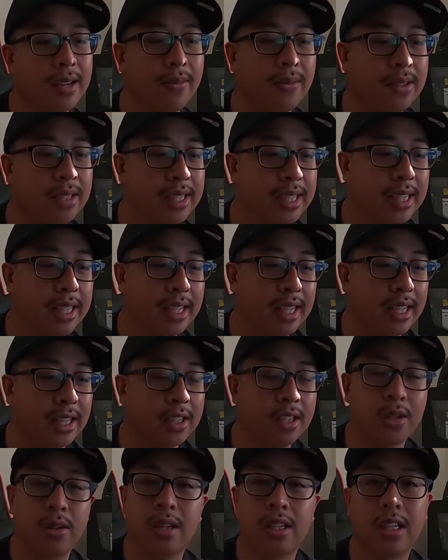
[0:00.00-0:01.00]
definitely a
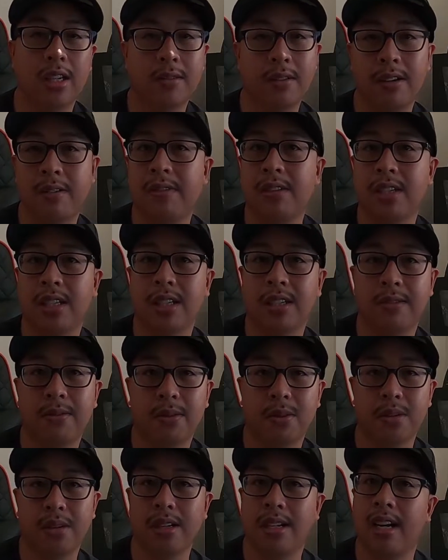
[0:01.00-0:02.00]
good coilover if you're looking
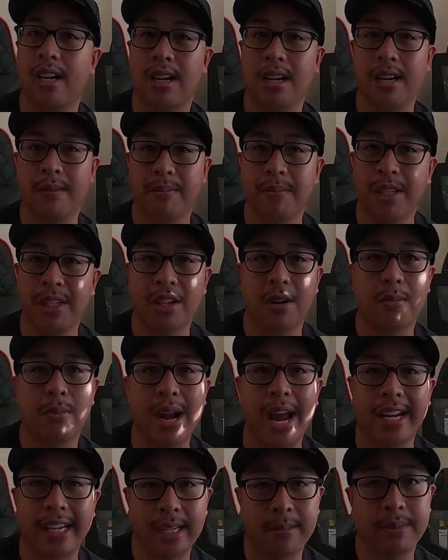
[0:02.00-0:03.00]
for a
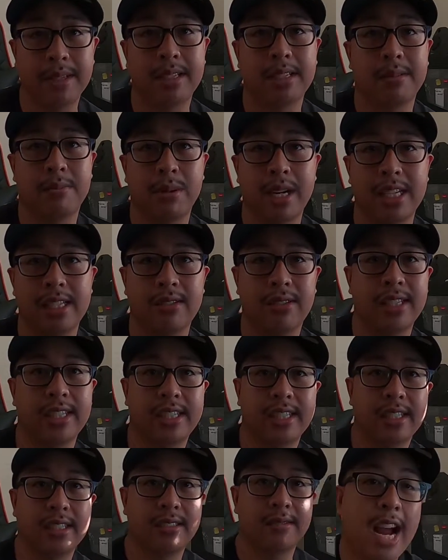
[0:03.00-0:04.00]
brand name in this price
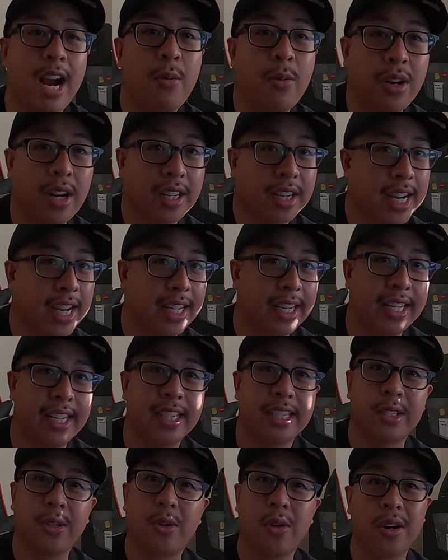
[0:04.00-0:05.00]
range. Now we are
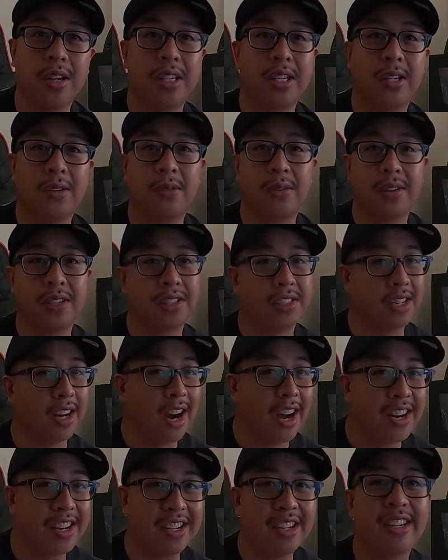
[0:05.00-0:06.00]
getting in the coilovers
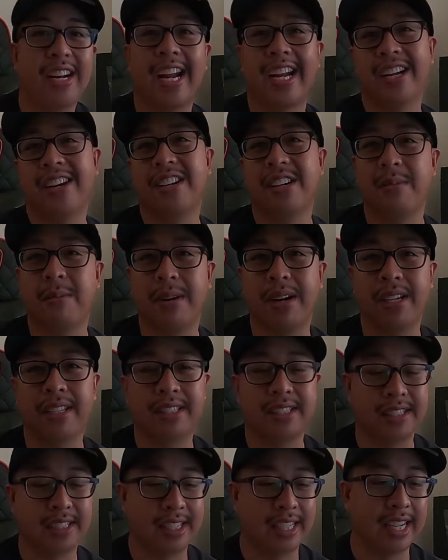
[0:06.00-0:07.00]
under
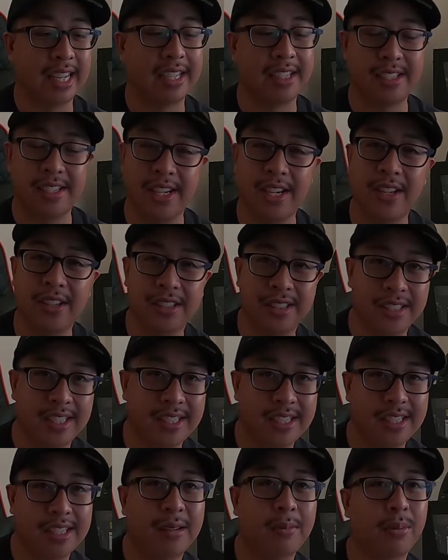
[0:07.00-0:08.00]
$800, and so
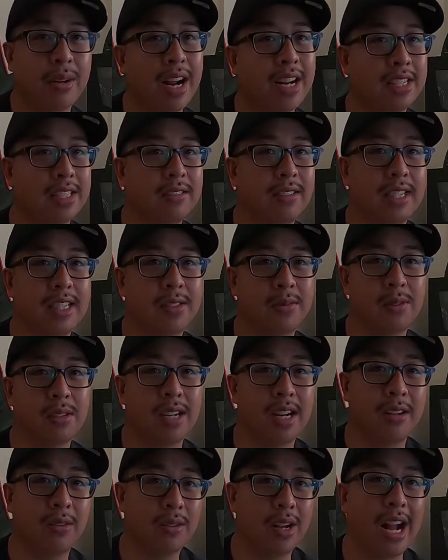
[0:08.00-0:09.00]
this is the price range
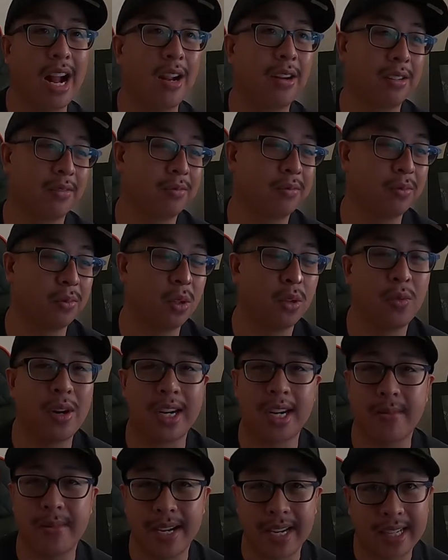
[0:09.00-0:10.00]
where I will
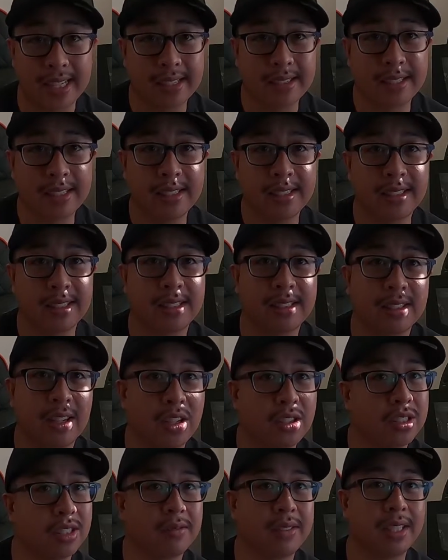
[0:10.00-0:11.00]
recommend any of these to
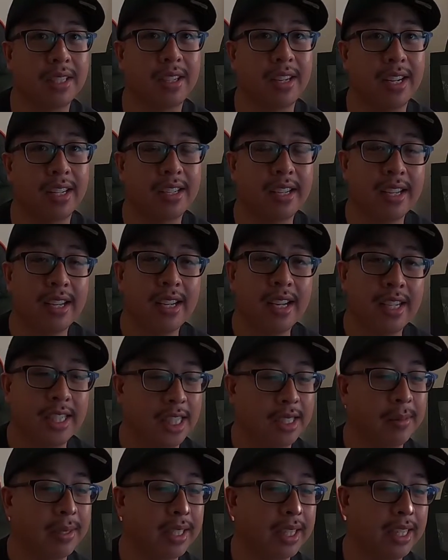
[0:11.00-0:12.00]
start drifting on,
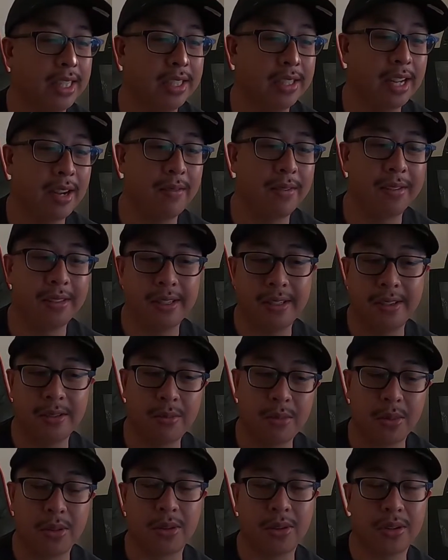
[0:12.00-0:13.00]
just because you have a
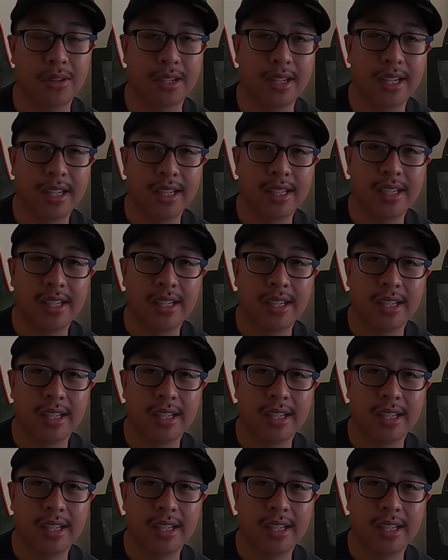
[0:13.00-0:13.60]
little more